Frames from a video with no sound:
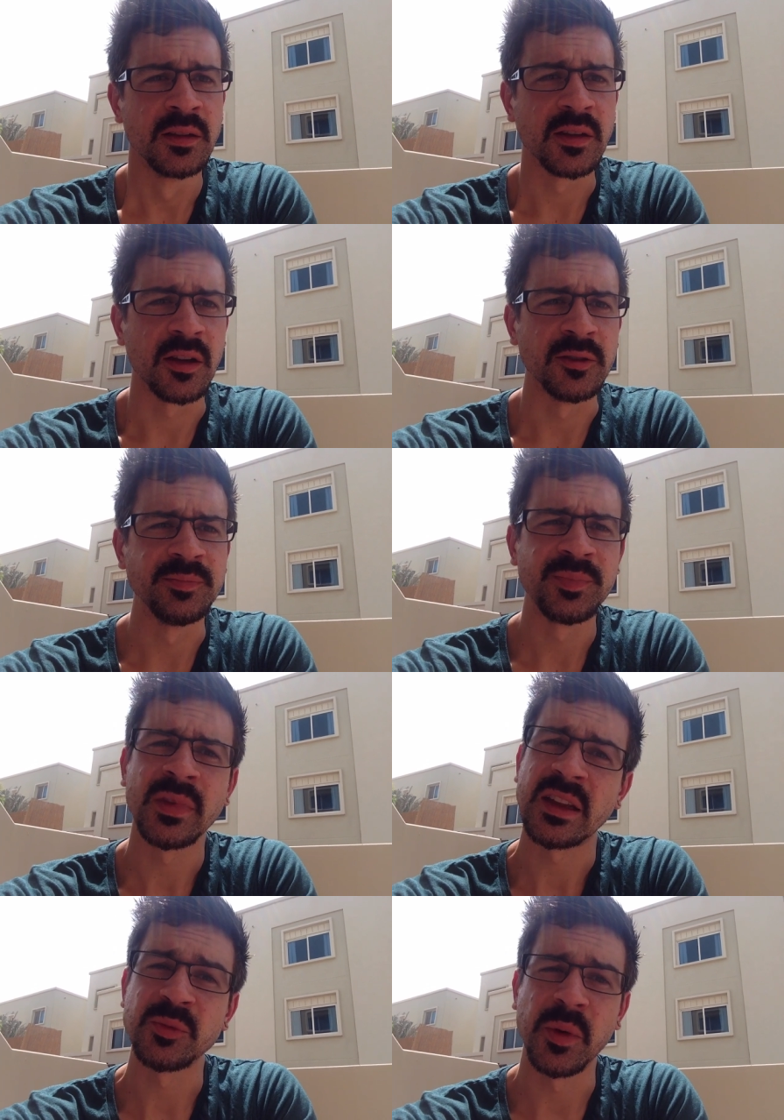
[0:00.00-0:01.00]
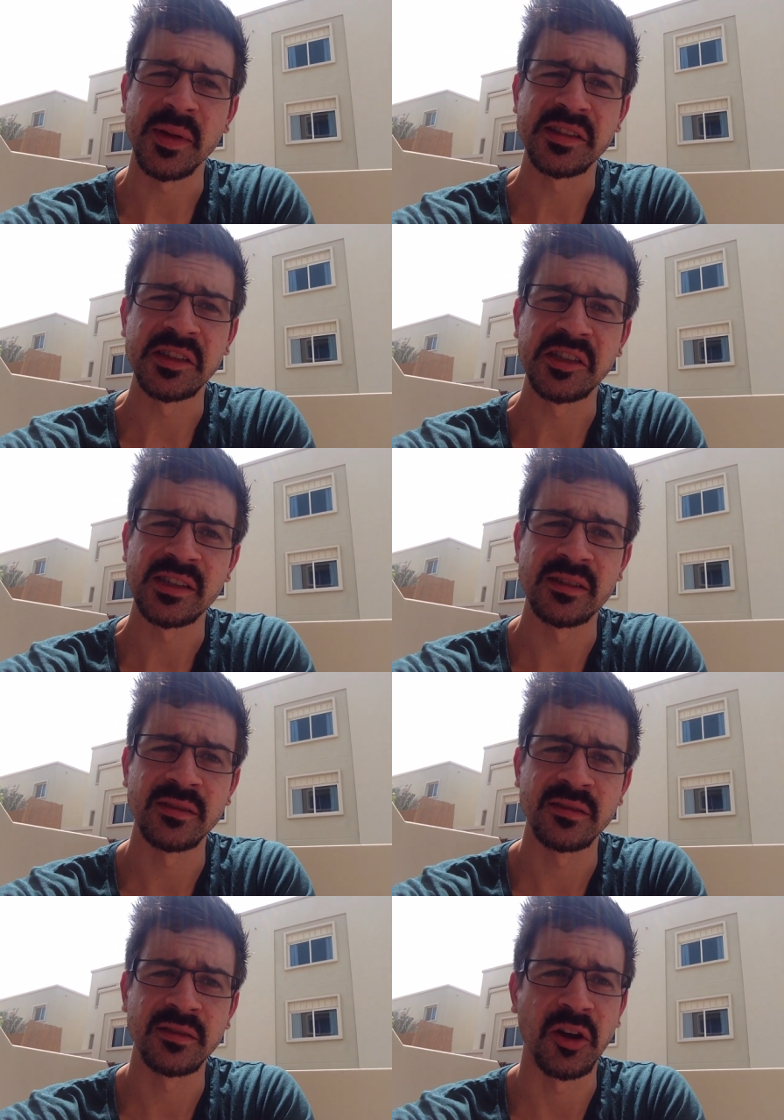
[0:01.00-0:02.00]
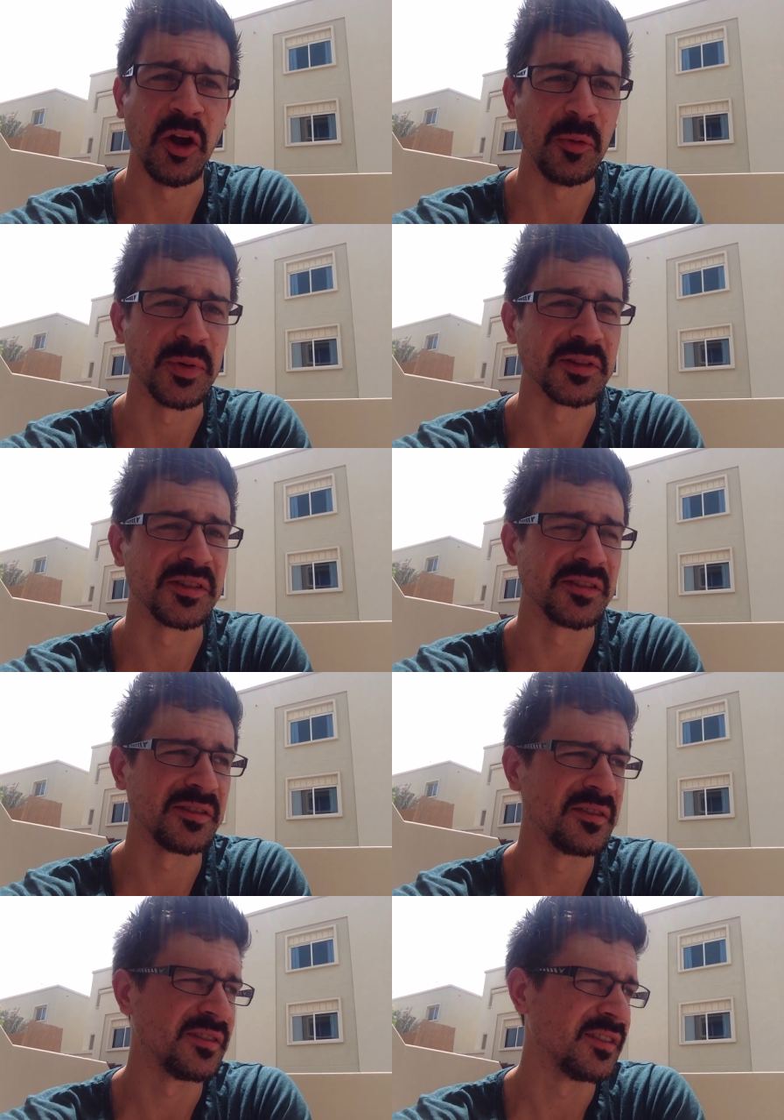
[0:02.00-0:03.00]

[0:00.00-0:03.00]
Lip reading: So that's my message. I hope it's